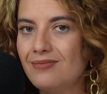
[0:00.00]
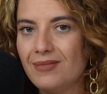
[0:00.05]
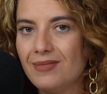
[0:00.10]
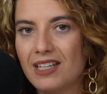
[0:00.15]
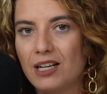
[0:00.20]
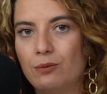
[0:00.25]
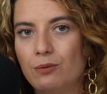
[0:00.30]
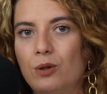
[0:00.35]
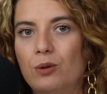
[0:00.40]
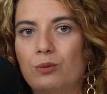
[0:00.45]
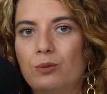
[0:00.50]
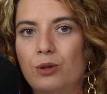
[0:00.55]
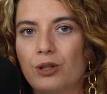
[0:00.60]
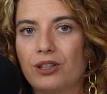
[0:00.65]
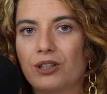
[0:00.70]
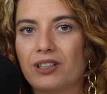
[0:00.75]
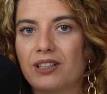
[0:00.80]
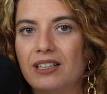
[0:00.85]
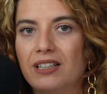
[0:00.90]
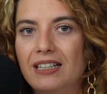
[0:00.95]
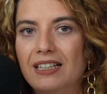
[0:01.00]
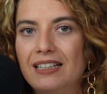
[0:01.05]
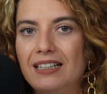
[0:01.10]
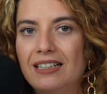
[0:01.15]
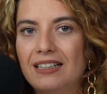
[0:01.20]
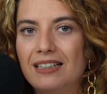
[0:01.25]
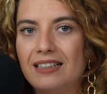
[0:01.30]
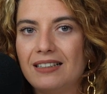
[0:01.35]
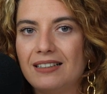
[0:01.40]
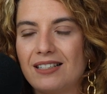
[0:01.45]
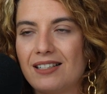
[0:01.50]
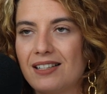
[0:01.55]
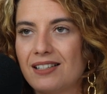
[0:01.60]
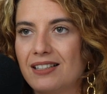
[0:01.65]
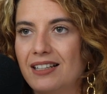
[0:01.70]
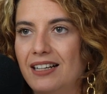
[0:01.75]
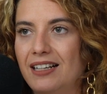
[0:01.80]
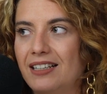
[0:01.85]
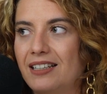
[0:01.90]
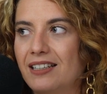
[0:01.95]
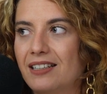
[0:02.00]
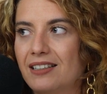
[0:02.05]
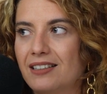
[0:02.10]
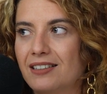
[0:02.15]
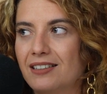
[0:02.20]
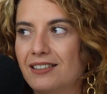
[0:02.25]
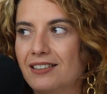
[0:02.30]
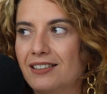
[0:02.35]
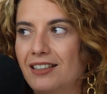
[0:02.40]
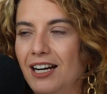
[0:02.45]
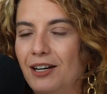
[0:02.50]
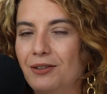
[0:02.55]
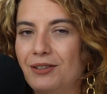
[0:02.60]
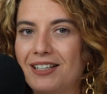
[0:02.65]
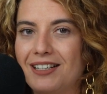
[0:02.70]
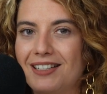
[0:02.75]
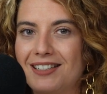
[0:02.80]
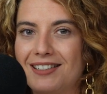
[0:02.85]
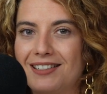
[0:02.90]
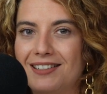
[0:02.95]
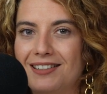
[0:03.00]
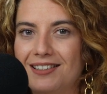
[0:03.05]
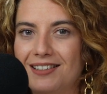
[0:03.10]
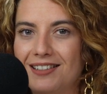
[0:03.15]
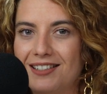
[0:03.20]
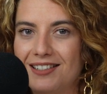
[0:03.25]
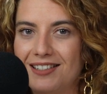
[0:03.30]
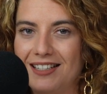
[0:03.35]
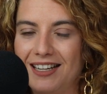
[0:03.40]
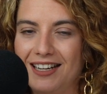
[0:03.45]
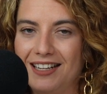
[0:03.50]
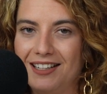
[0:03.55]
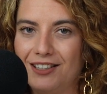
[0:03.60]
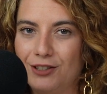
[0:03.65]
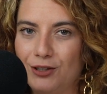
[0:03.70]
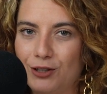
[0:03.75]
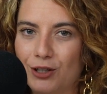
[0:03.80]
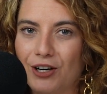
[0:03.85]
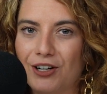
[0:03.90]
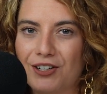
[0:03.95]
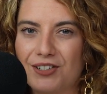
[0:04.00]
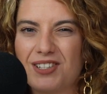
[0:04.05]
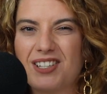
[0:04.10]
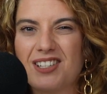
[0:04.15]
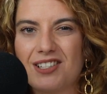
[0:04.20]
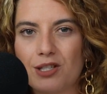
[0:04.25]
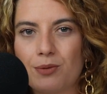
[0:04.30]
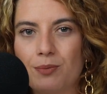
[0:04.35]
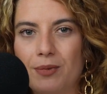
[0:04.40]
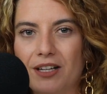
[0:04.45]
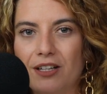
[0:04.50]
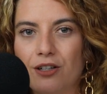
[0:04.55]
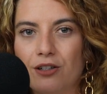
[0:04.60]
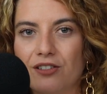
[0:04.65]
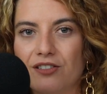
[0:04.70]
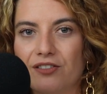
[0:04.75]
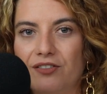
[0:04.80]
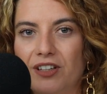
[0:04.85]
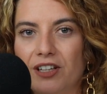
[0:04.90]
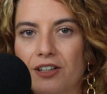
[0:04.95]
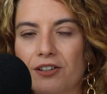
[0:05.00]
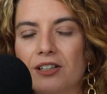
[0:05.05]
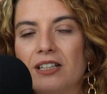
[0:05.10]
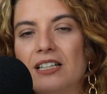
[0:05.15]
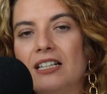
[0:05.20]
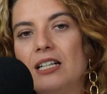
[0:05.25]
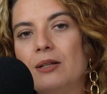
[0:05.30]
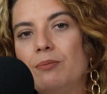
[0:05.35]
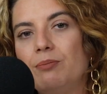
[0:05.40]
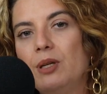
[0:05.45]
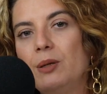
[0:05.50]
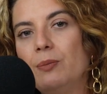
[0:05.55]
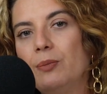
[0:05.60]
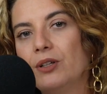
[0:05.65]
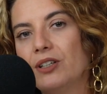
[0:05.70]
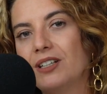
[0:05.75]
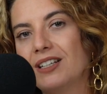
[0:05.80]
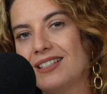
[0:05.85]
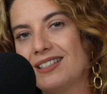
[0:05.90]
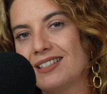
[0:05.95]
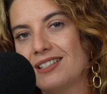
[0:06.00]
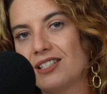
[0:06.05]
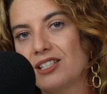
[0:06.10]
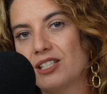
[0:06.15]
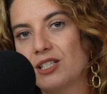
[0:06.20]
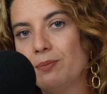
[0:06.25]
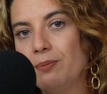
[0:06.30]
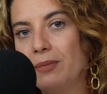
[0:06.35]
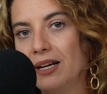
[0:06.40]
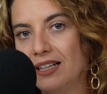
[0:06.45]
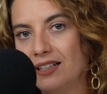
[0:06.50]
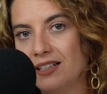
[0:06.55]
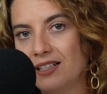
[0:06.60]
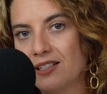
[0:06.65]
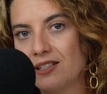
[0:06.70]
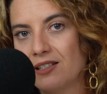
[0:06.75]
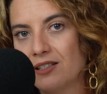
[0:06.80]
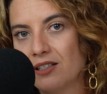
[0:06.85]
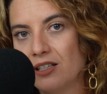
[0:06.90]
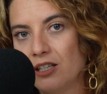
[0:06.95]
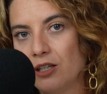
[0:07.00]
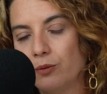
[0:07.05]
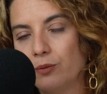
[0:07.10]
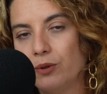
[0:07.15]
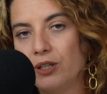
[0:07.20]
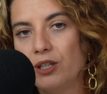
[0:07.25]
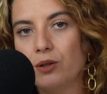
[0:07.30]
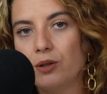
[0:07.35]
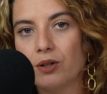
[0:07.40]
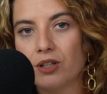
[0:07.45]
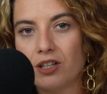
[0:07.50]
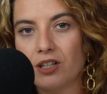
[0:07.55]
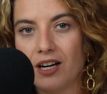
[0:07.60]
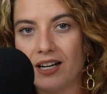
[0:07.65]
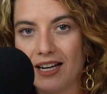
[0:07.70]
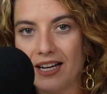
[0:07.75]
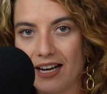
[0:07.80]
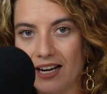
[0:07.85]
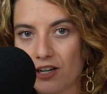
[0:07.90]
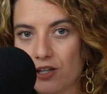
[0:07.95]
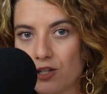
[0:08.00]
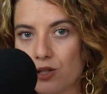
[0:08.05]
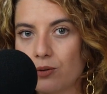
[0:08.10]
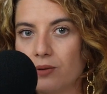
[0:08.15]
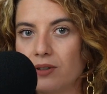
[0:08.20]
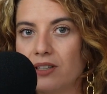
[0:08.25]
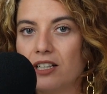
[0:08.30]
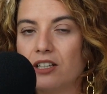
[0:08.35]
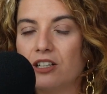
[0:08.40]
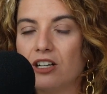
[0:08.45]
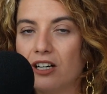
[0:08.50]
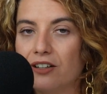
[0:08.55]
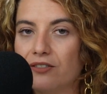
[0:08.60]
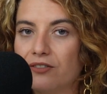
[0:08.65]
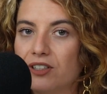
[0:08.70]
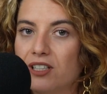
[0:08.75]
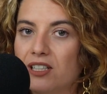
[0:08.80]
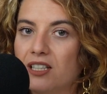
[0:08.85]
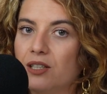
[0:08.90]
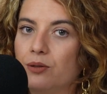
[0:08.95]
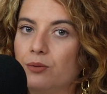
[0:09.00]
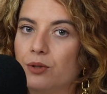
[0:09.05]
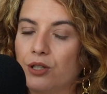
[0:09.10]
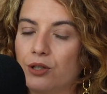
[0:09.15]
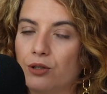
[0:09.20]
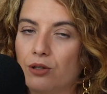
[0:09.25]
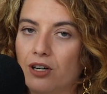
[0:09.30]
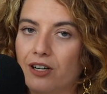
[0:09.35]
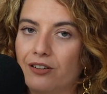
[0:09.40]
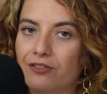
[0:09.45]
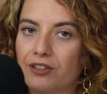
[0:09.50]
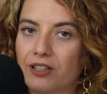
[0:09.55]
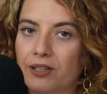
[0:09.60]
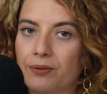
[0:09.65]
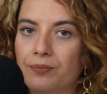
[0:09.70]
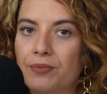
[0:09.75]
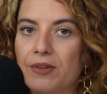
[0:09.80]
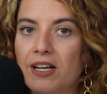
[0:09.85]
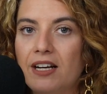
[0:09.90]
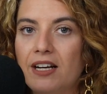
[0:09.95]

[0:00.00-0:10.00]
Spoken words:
That won't work. This is like how they say dogs can smell your fear. People can smell it when you are not actually confident in what you're offering.